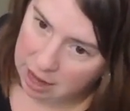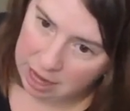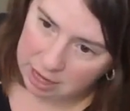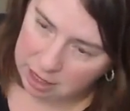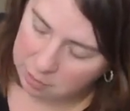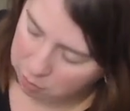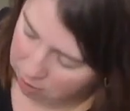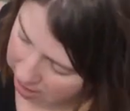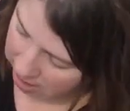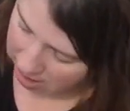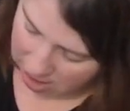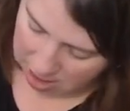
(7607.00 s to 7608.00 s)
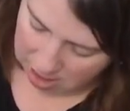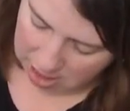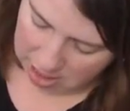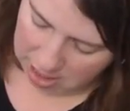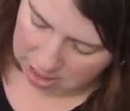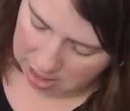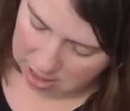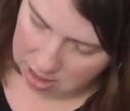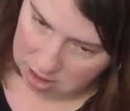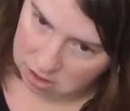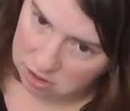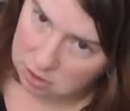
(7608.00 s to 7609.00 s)
Capretta in 2
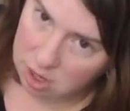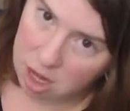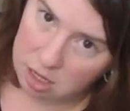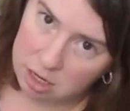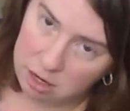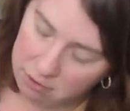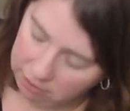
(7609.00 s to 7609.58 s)
colors that I